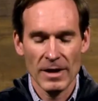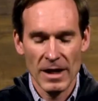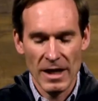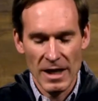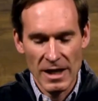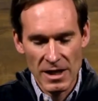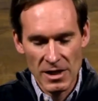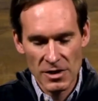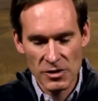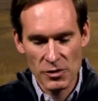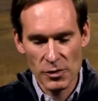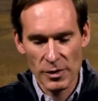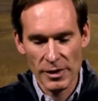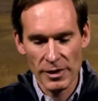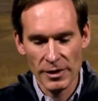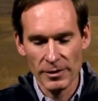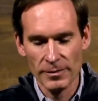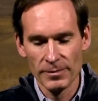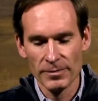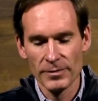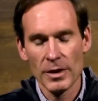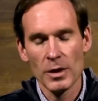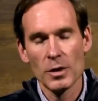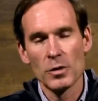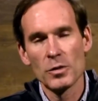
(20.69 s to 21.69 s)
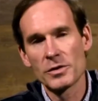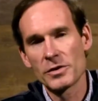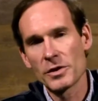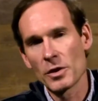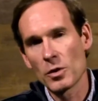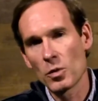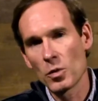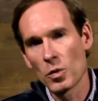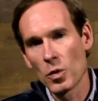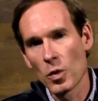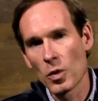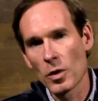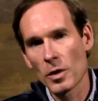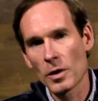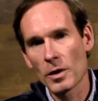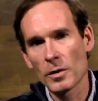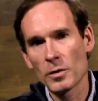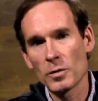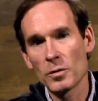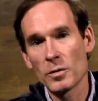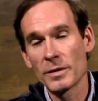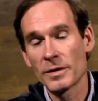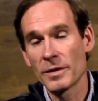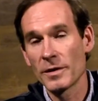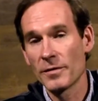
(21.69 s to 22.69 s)
Israel was at war
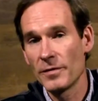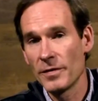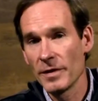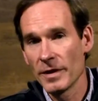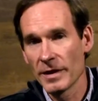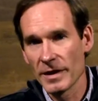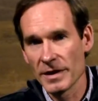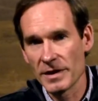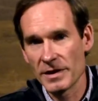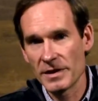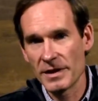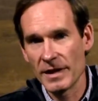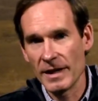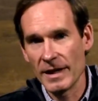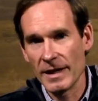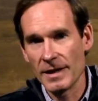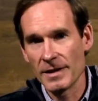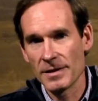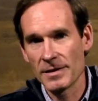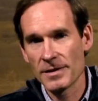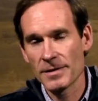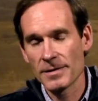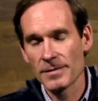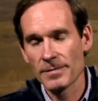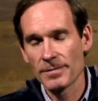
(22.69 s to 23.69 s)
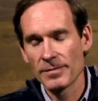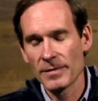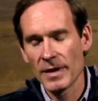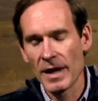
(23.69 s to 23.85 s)
with the Philistines,